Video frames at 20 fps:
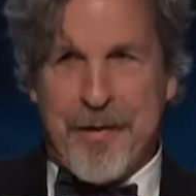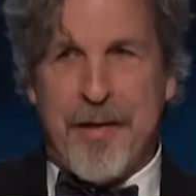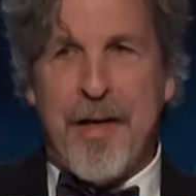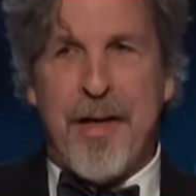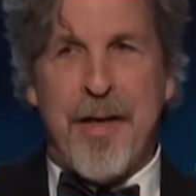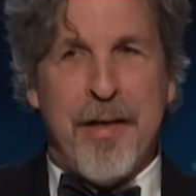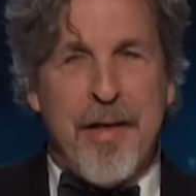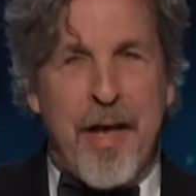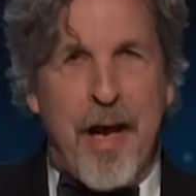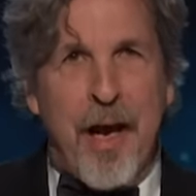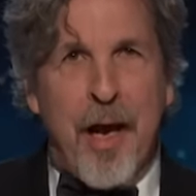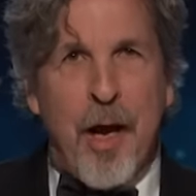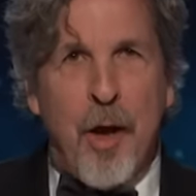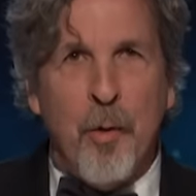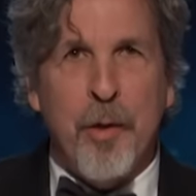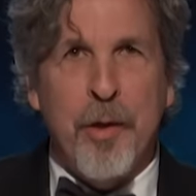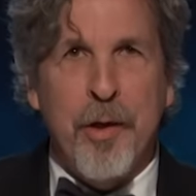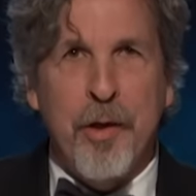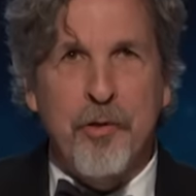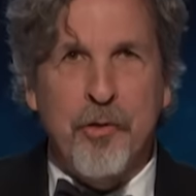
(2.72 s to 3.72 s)
And now
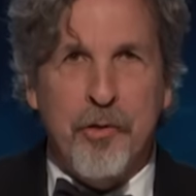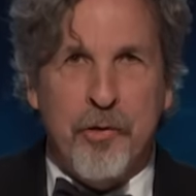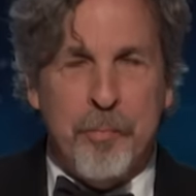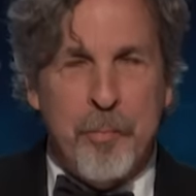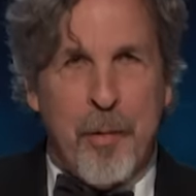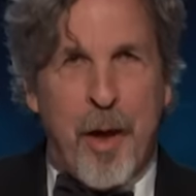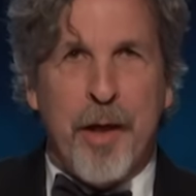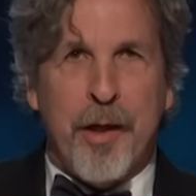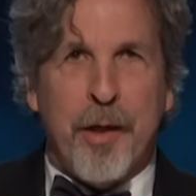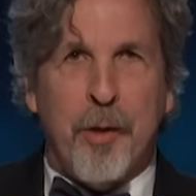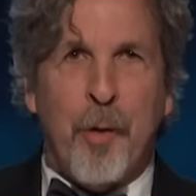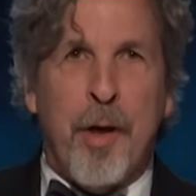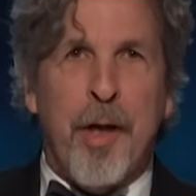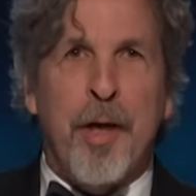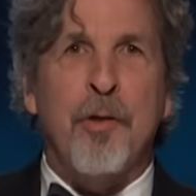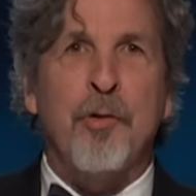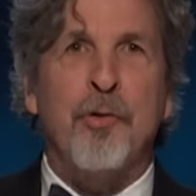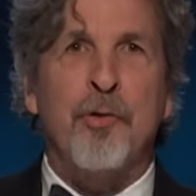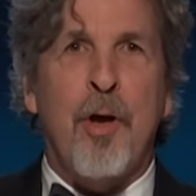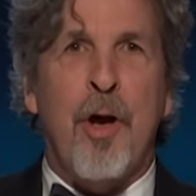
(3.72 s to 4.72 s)
it is my
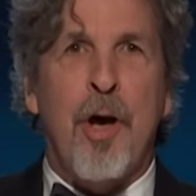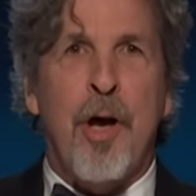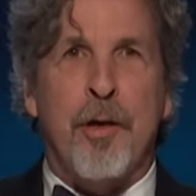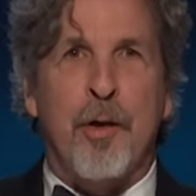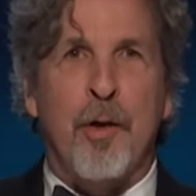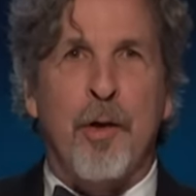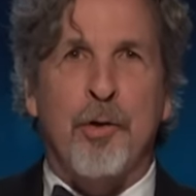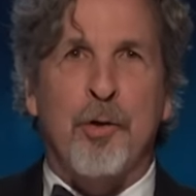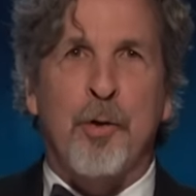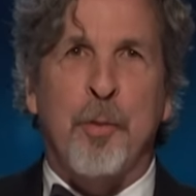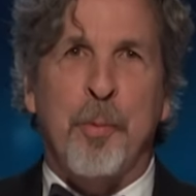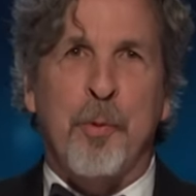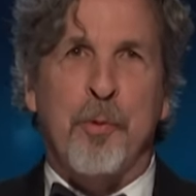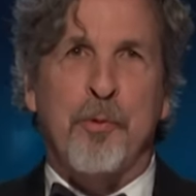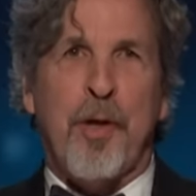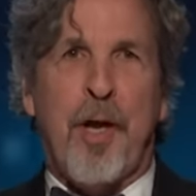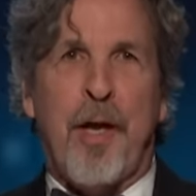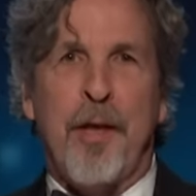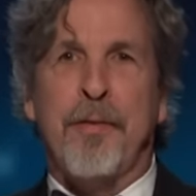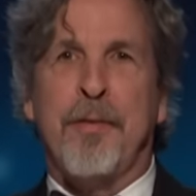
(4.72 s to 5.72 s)
greatest honor to
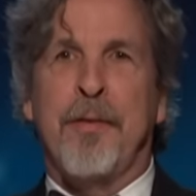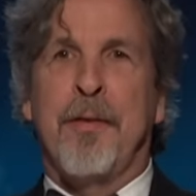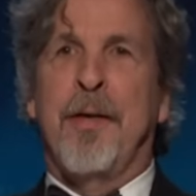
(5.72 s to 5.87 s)
present